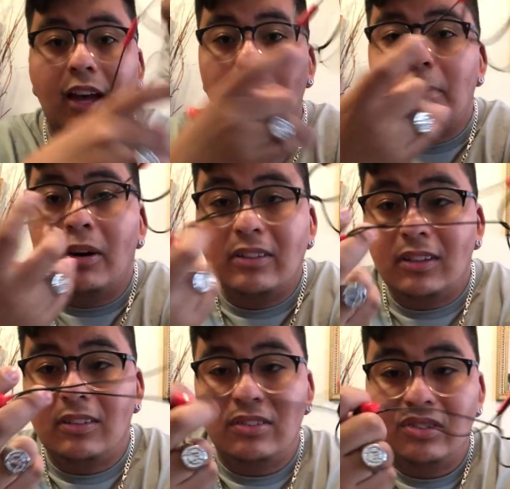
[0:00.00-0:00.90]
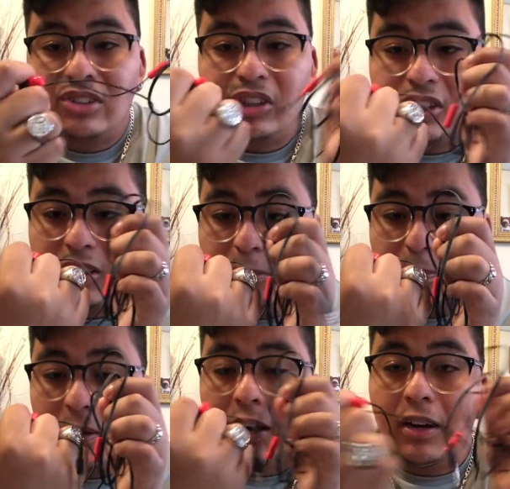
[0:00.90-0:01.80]
I bought these cheap
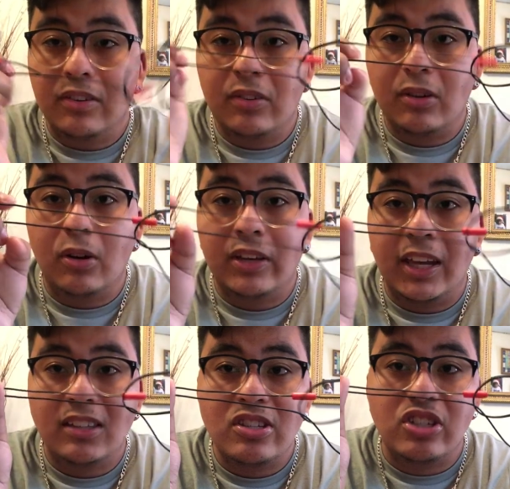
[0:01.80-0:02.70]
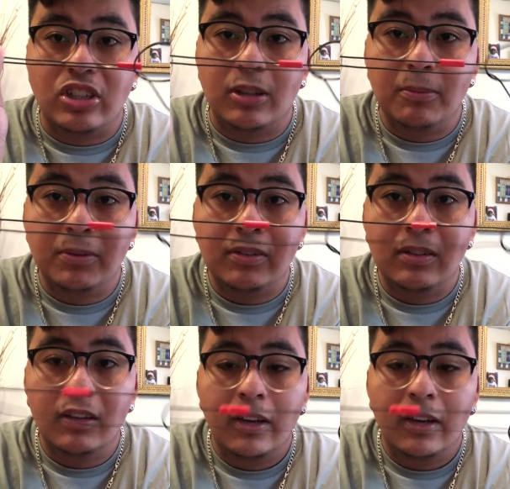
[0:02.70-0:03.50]
uh, Skullcandy jibs.